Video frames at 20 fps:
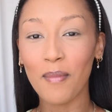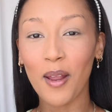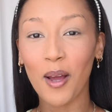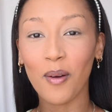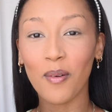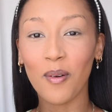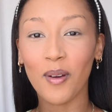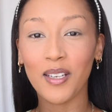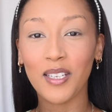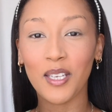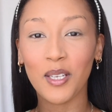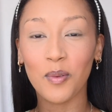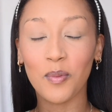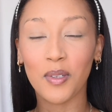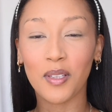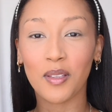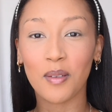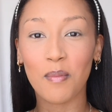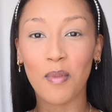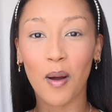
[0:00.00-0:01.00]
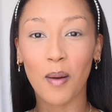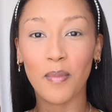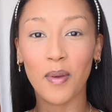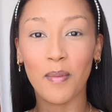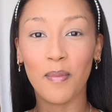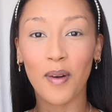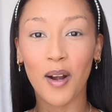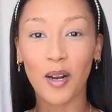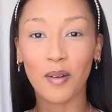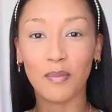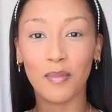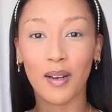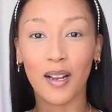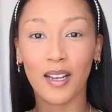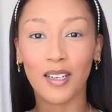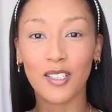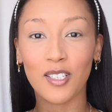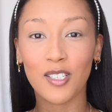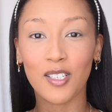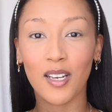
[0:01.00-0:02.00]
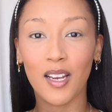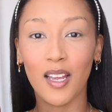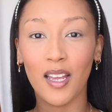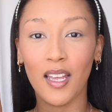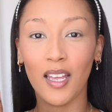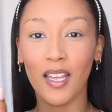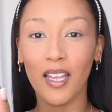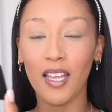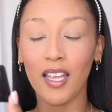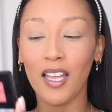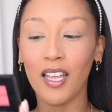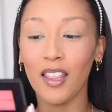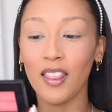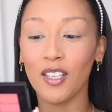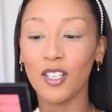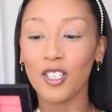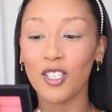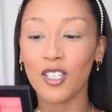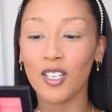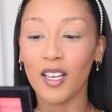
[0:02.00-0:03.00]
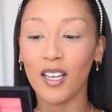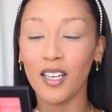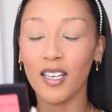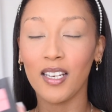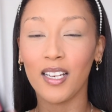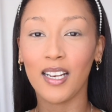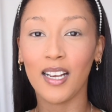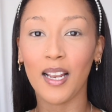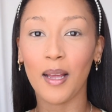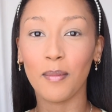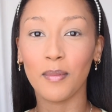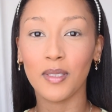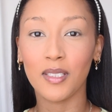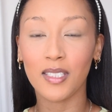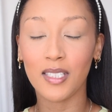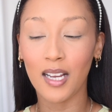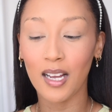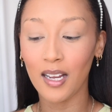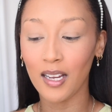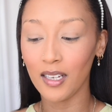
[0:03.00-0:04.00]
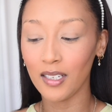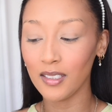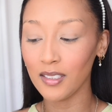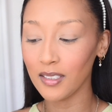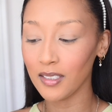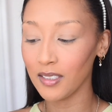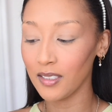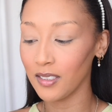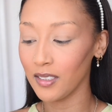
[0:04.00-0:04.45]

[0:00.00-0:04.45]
now going in with the Bobbi Brown blush in the shade Clementine.